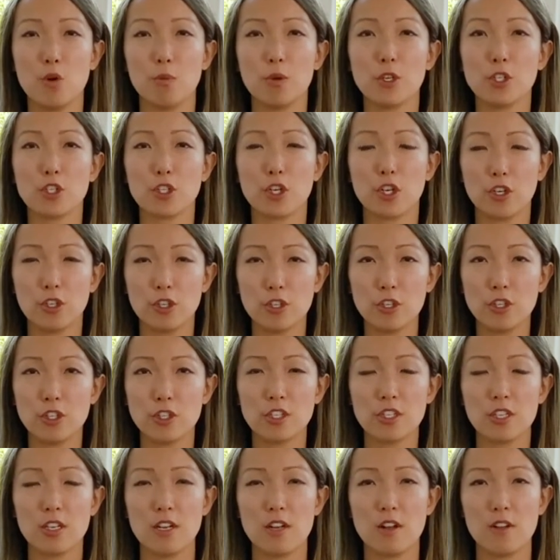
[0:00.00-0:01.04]
we
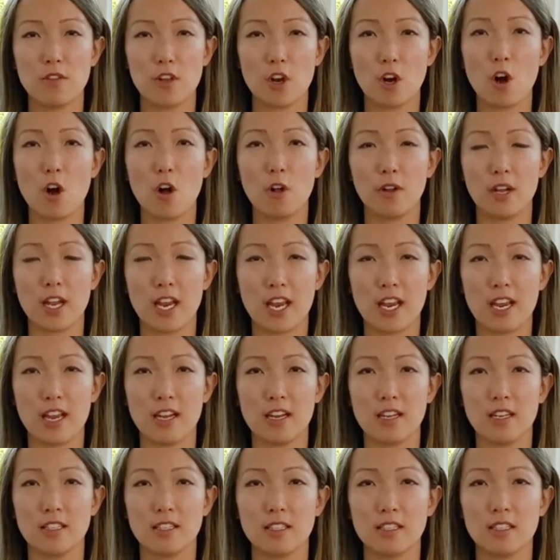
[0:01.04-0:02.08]
turned the all
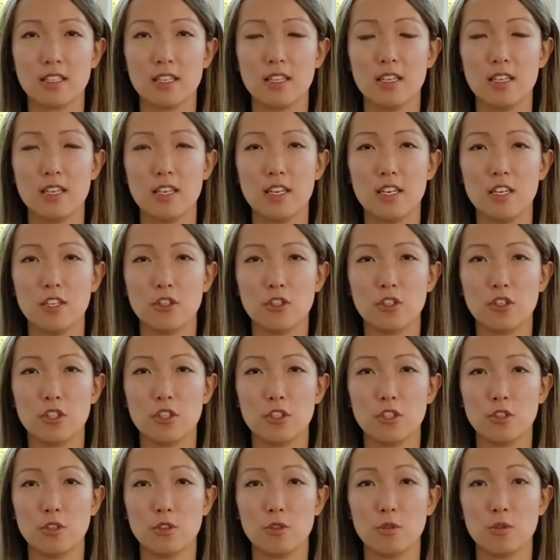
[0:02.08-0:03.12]
hands
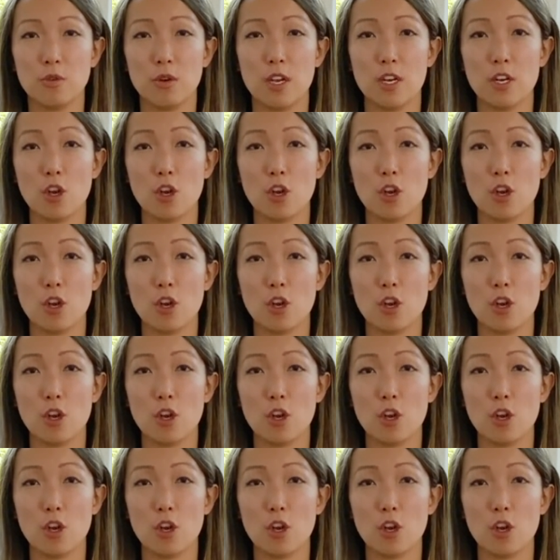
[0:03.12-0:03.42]
into an